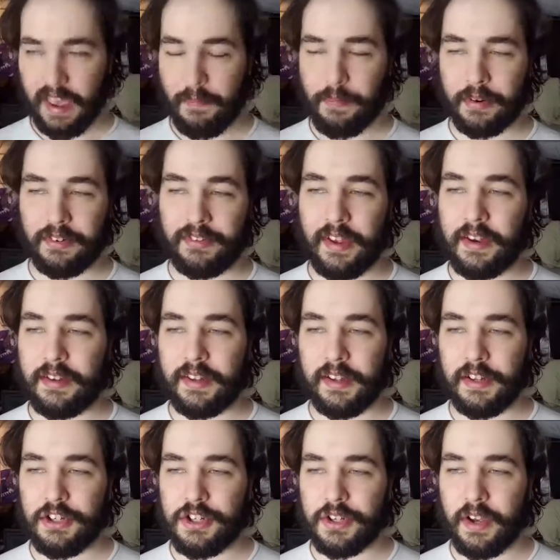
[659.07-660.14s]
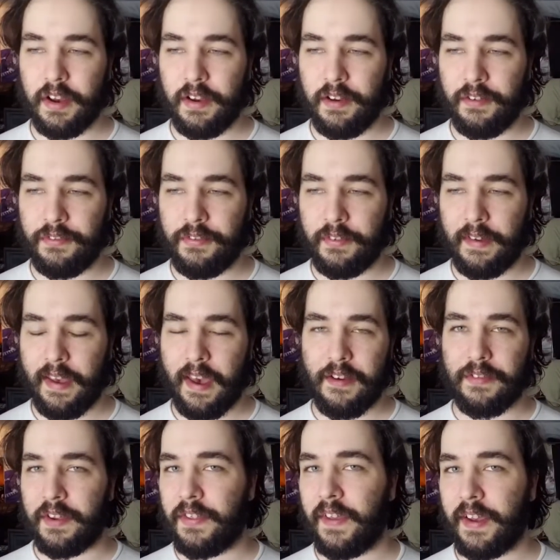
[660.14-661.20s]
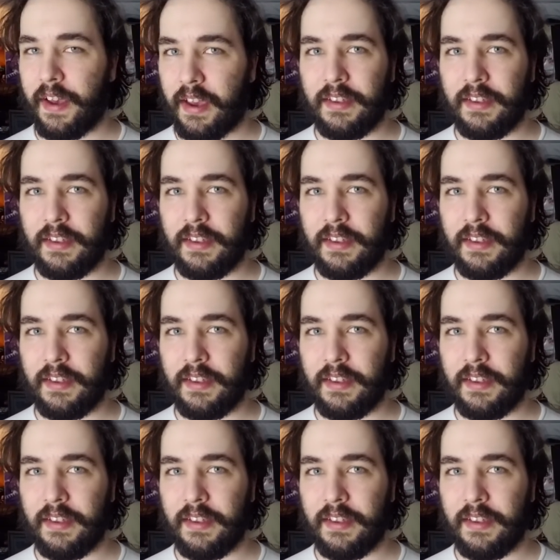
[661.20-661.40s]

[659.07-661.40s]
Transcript: percentage of everything I